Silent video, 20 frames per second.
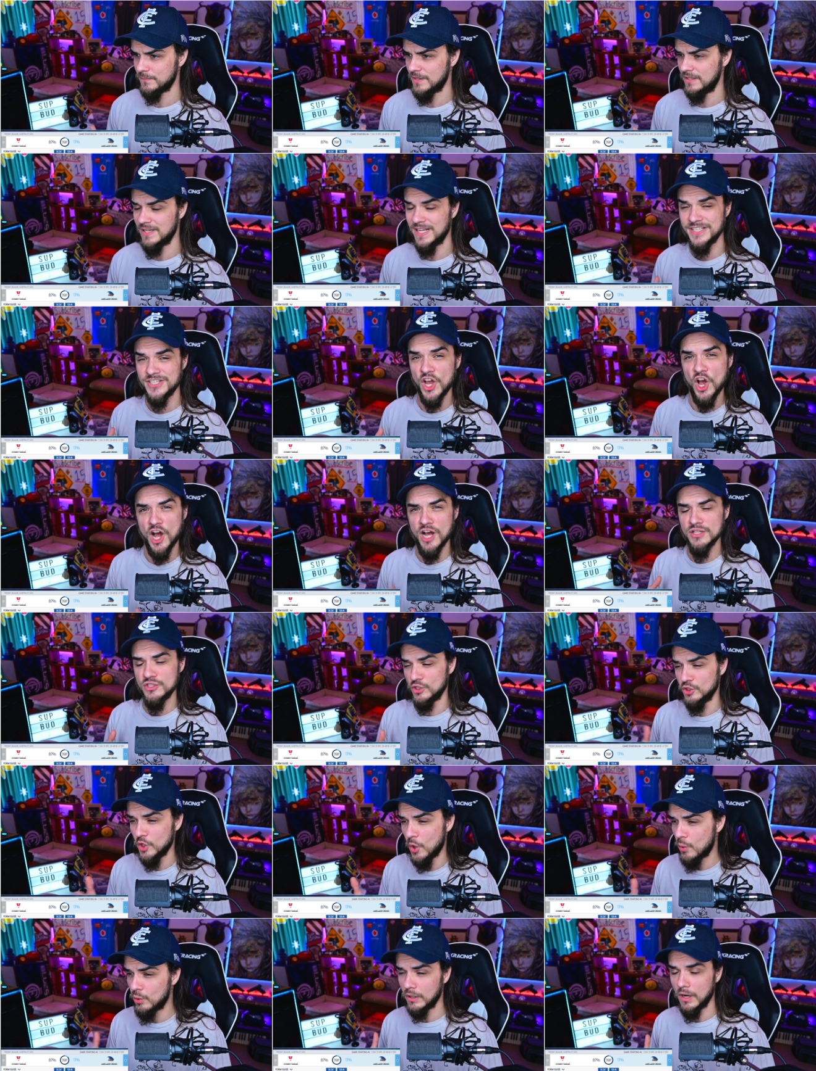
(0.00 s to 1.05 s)
less odds or
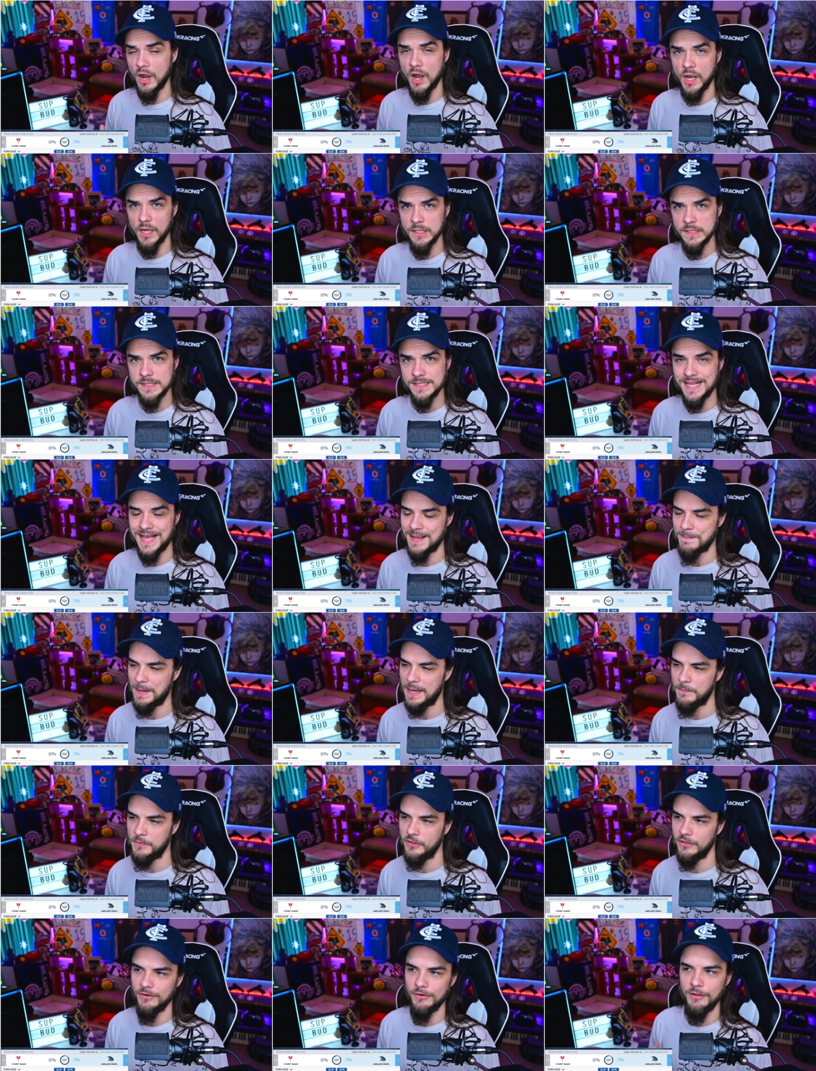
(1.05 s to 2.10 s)
lower odds, that
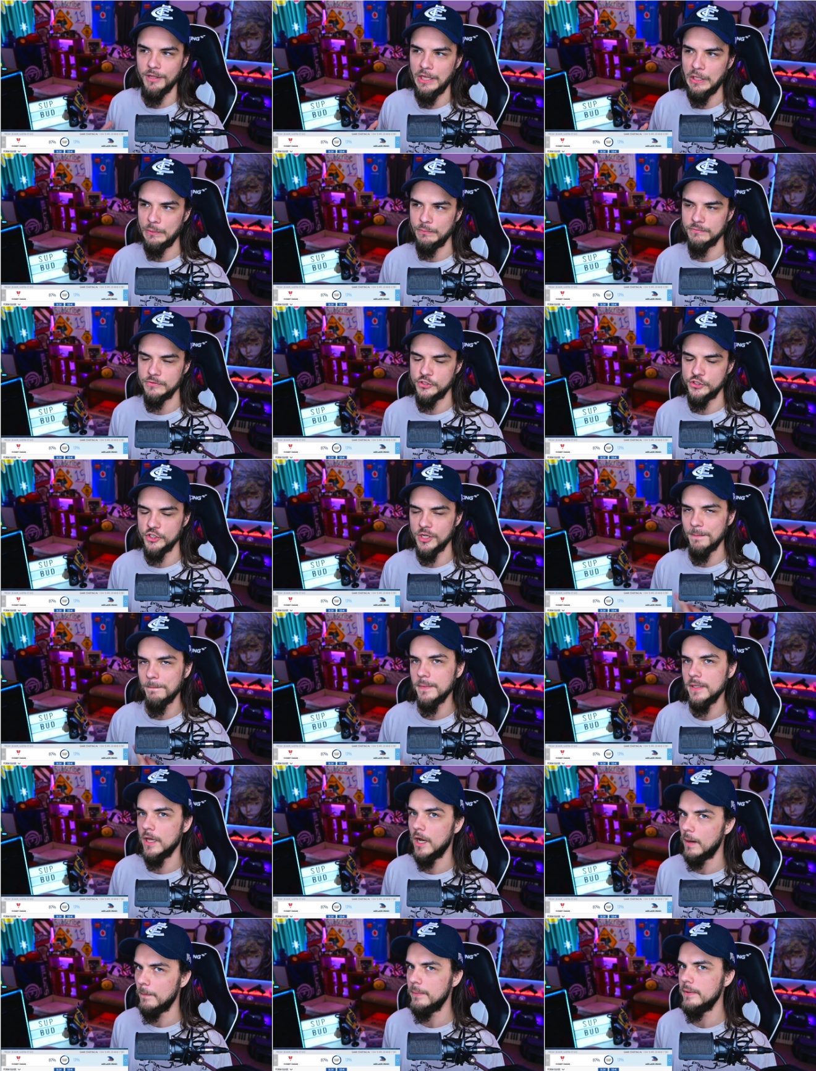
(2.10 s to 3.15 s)
maybe it'll help jump
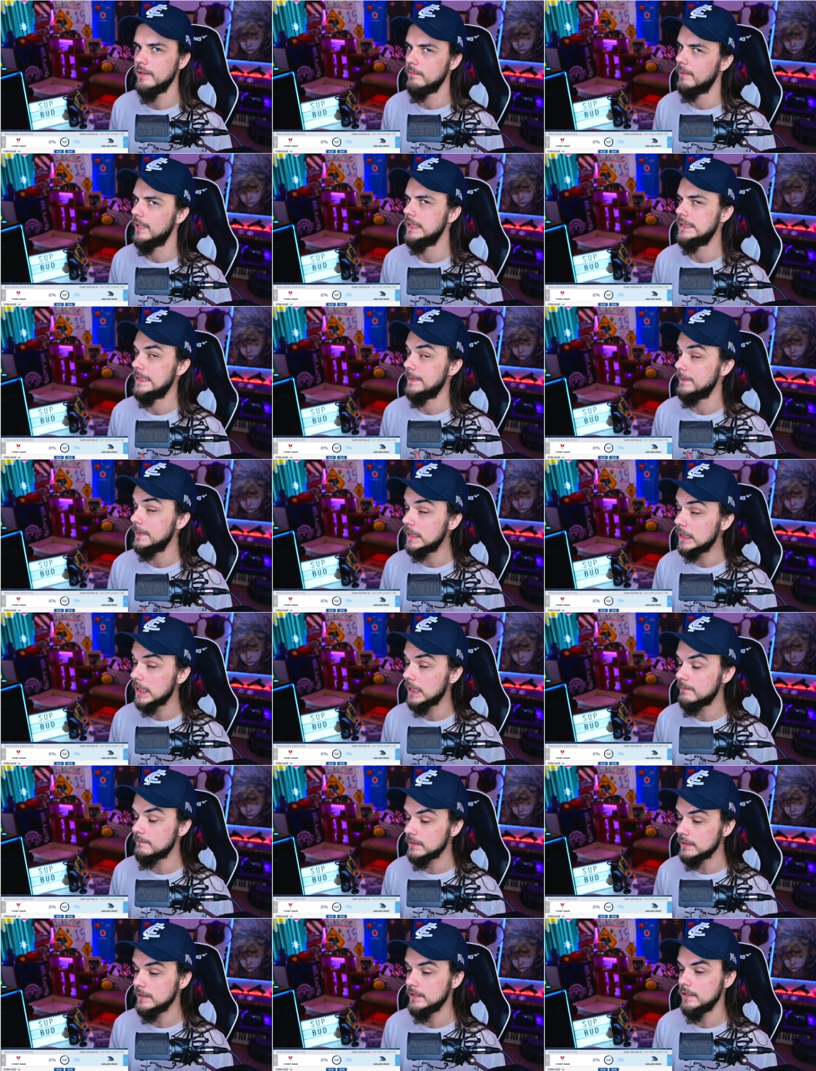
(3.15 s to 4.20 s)
me up in my tipping
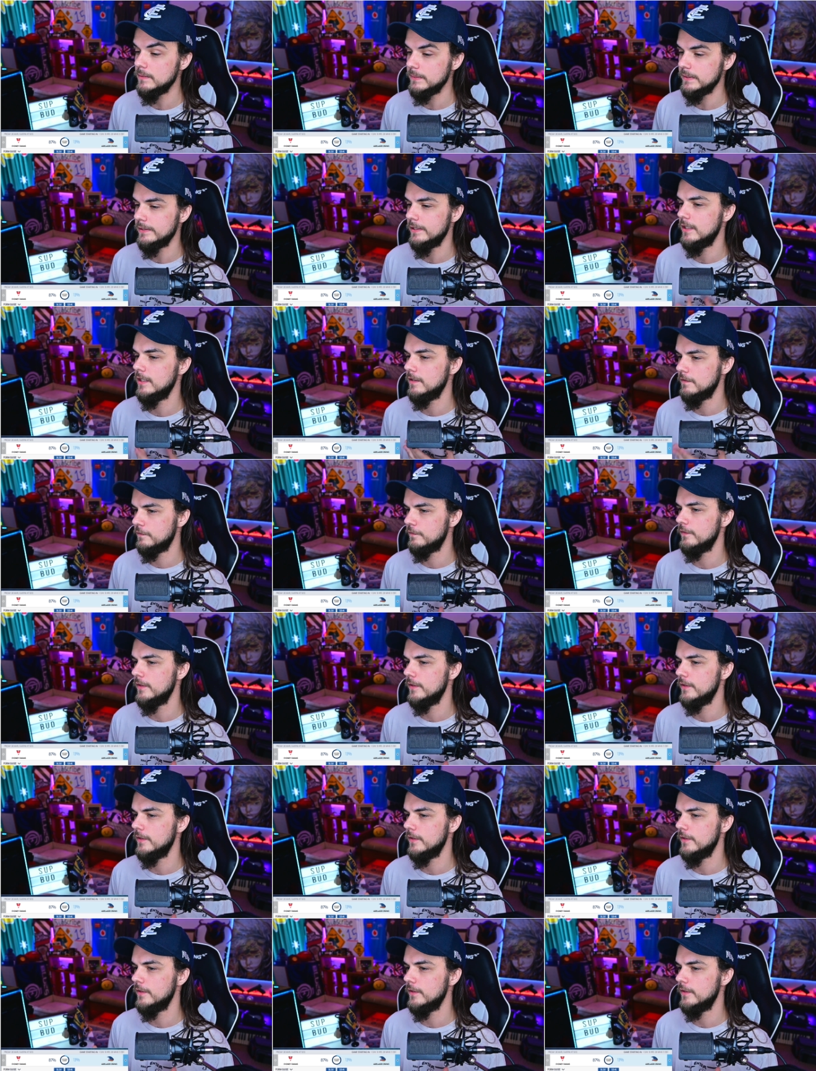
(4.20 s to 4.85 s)
comp a little bit if